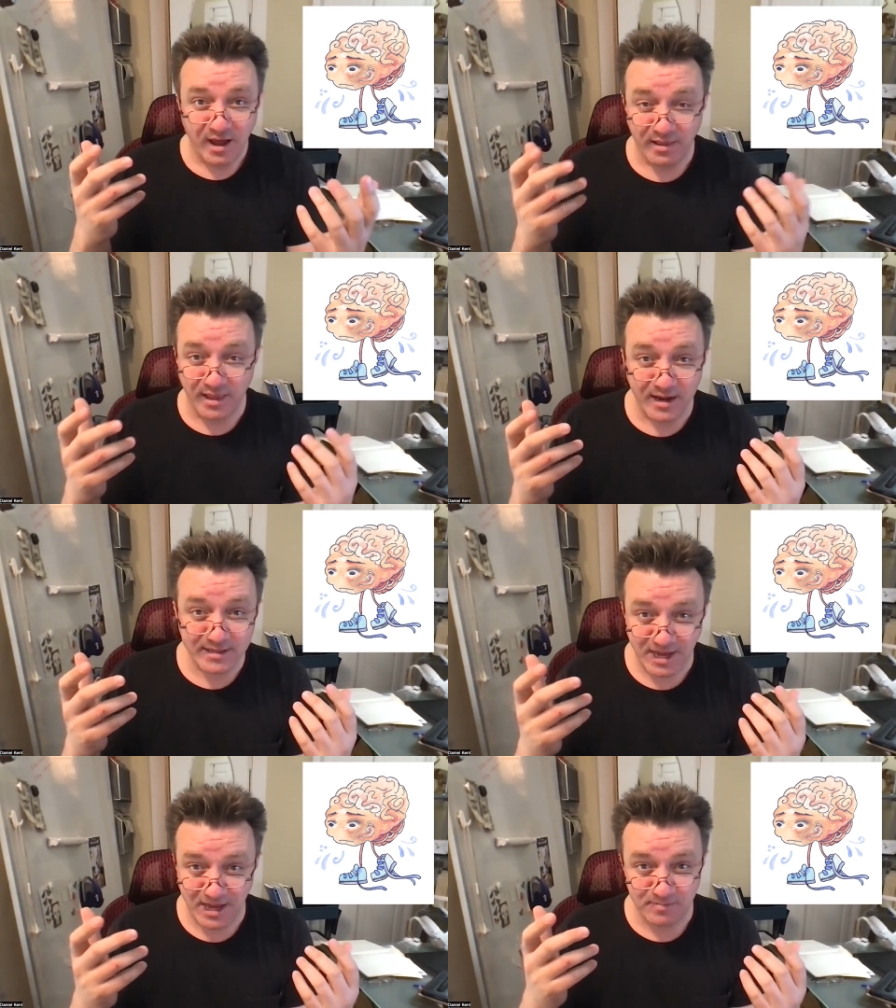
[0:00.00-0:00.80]
A lot of
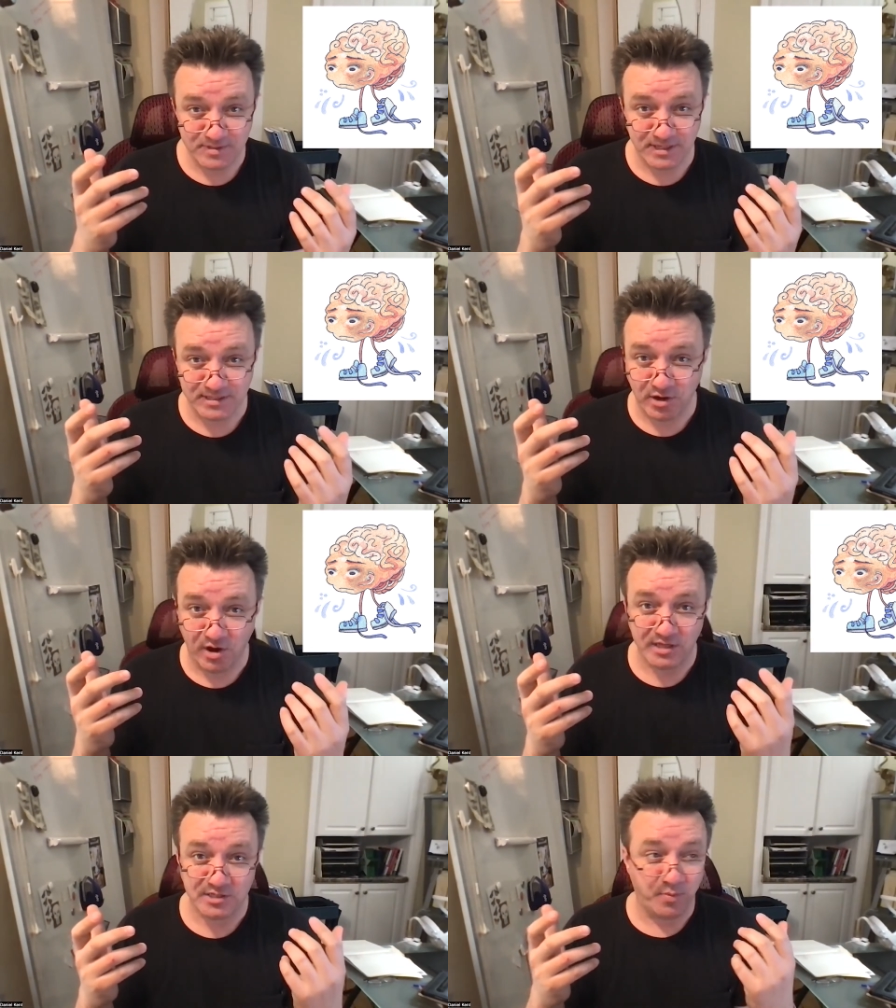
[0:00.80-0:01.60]
times it's
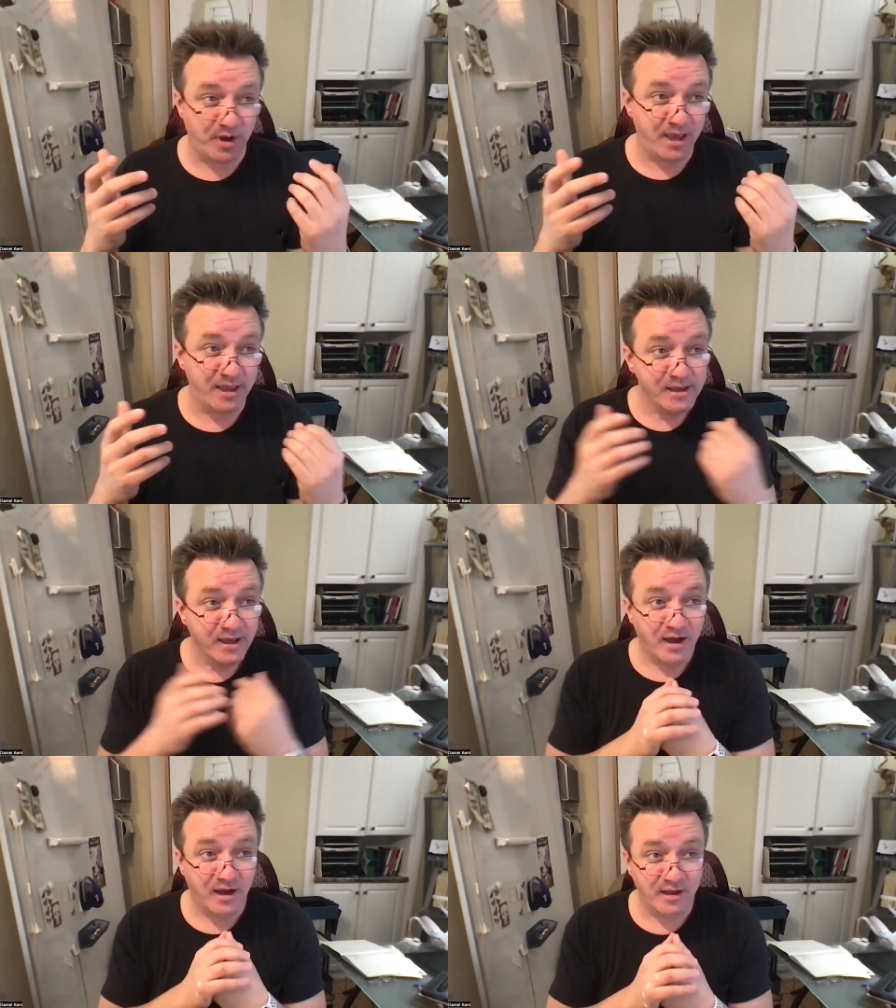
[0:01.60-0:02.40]
caused by,
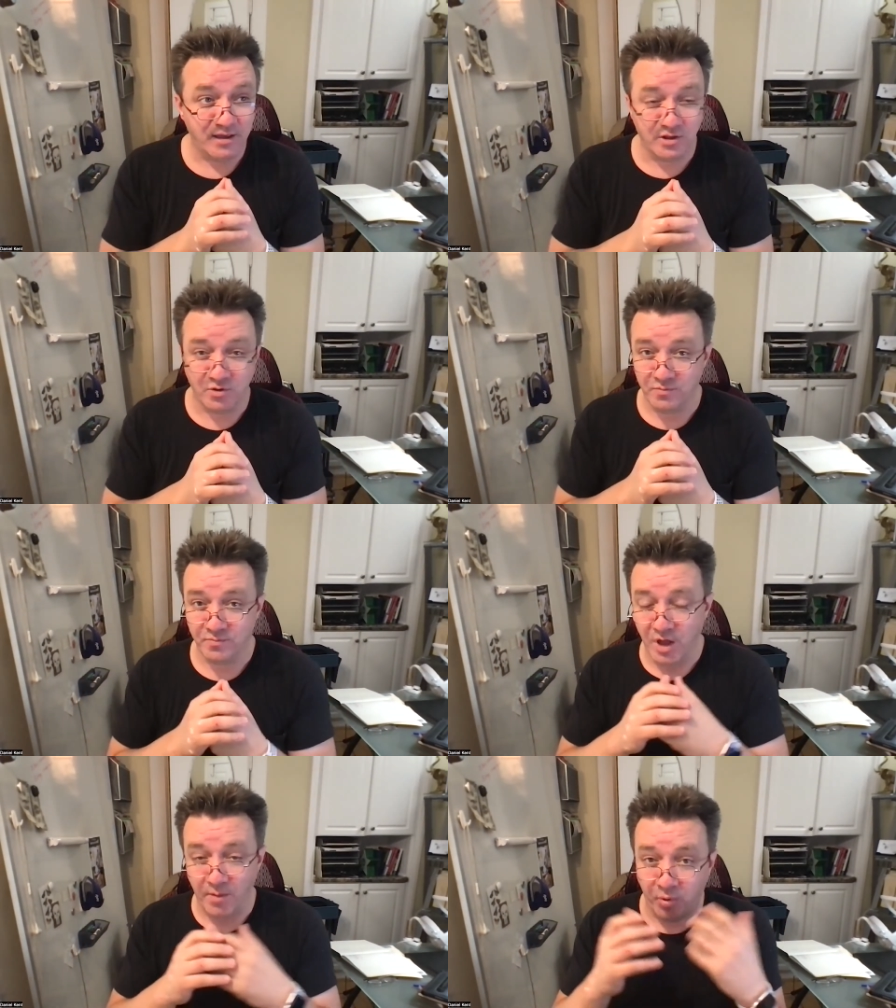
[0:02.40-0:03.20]

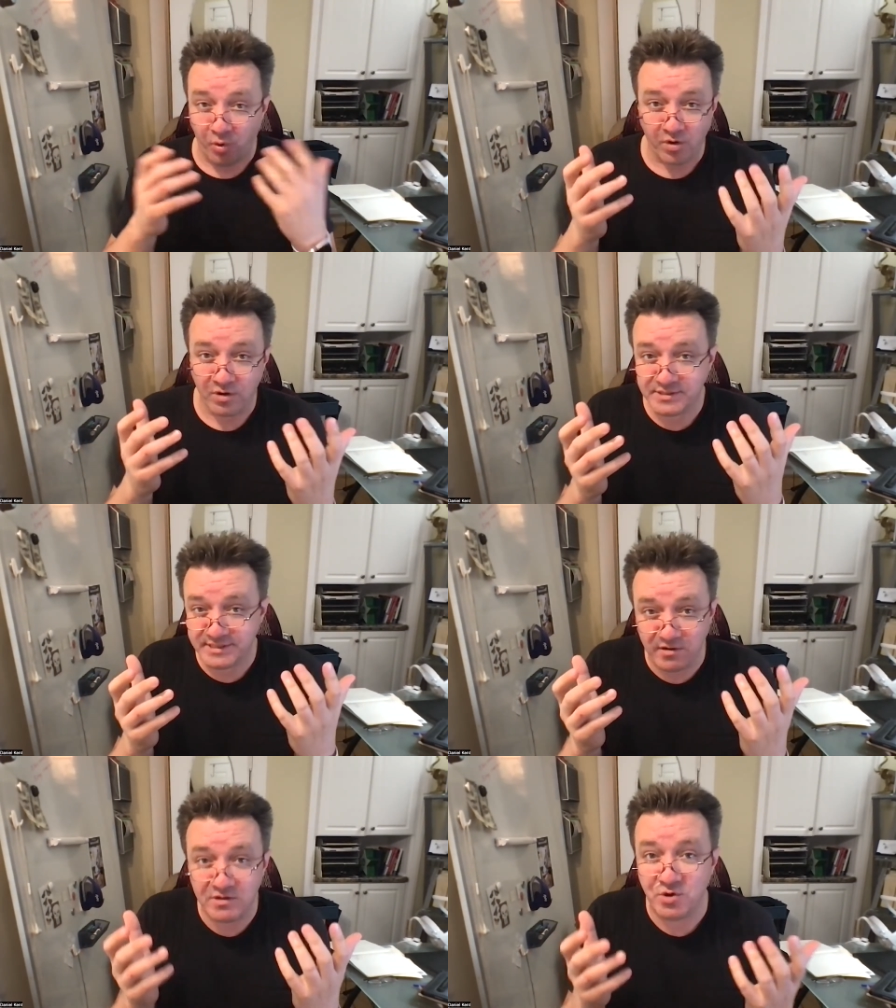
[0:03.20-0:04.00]
a poor
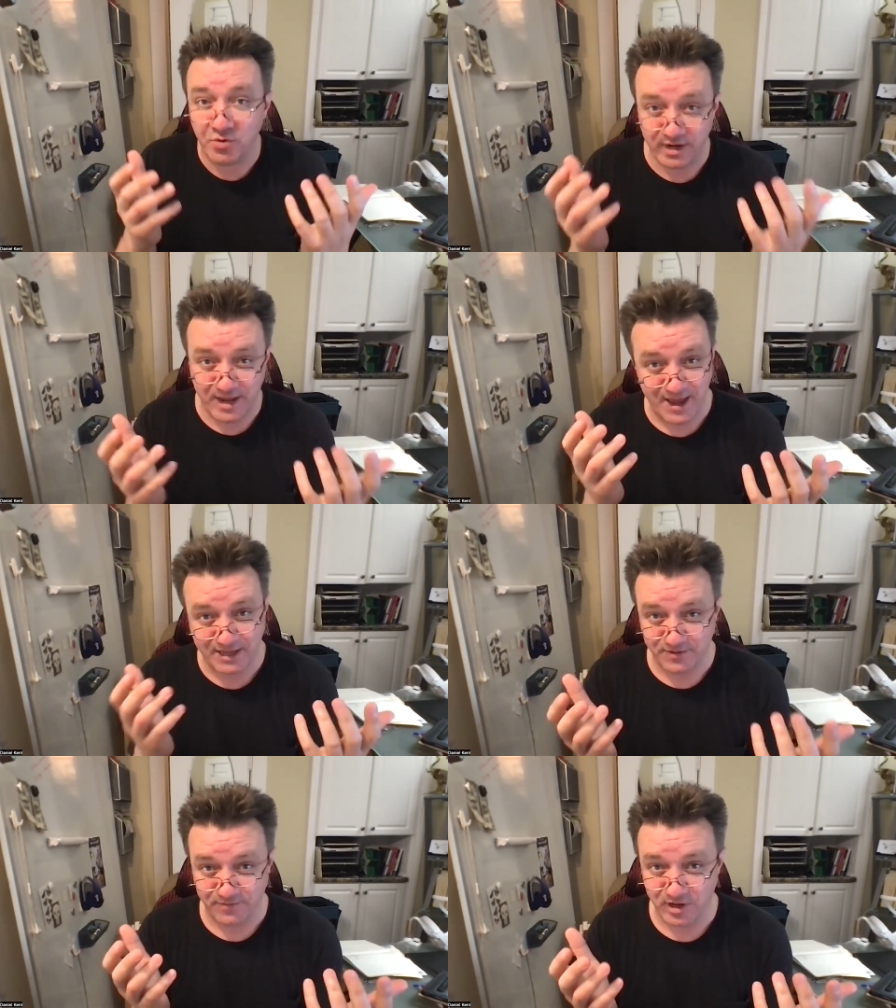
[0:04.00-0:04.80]
serotonin
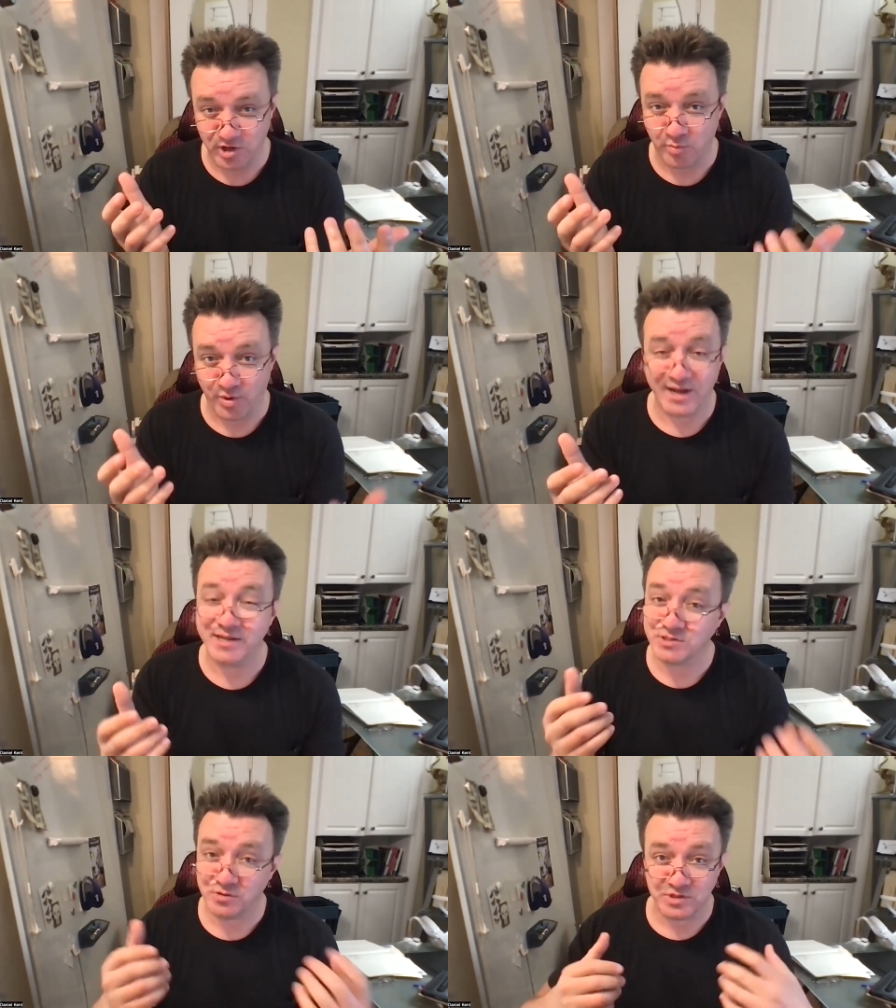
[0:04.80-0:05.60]
activity in your brain.
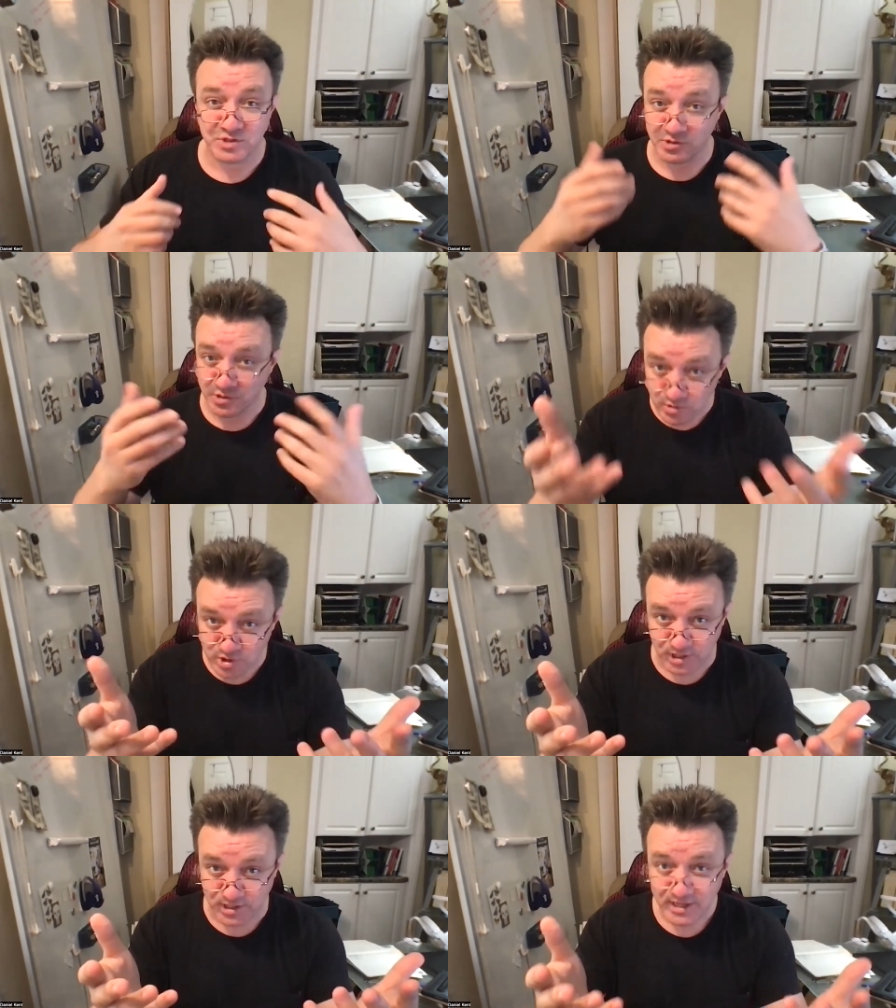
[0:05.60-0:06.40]
And so the
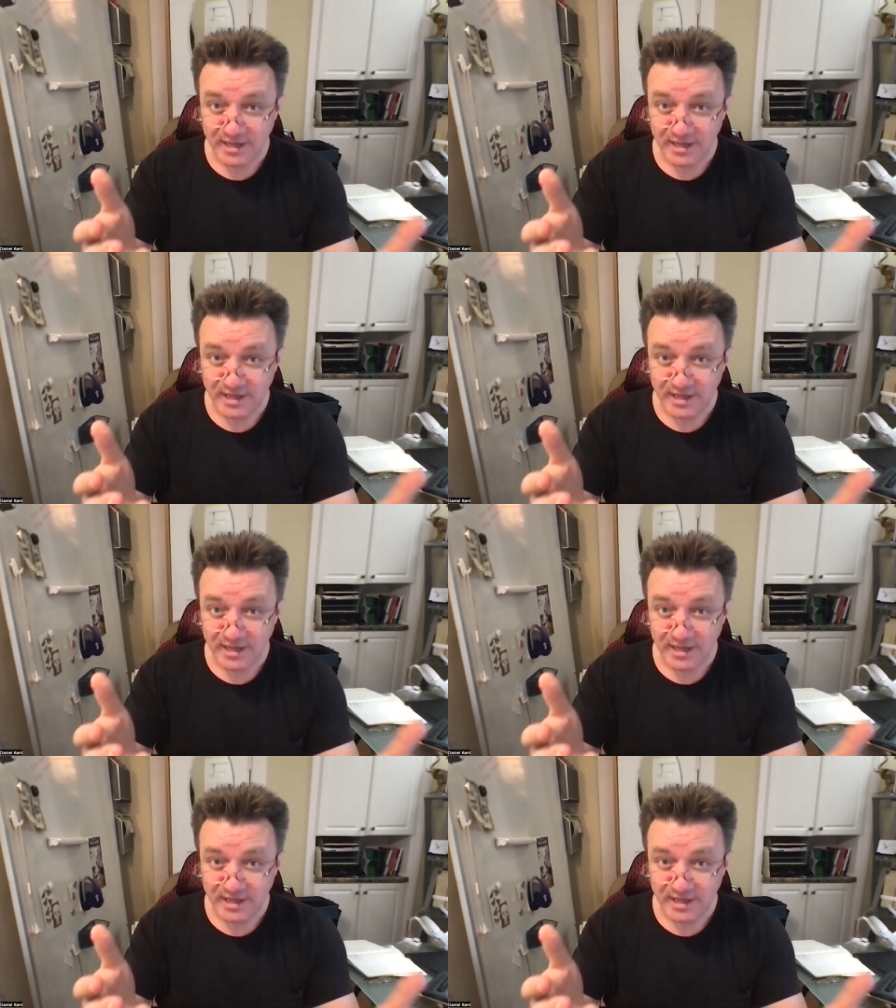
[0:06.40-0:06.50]
solution